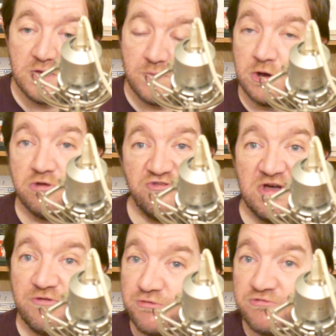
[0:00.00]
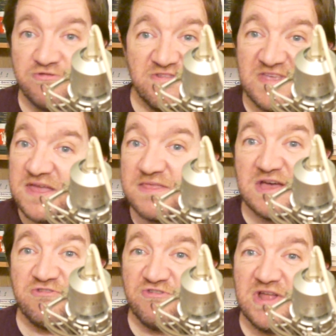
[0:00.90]
Martial doesn't take
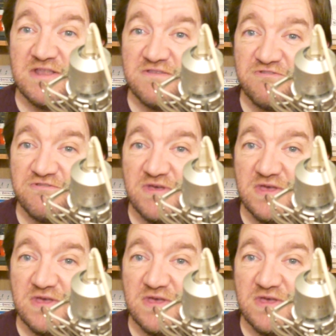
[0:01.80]
that chance.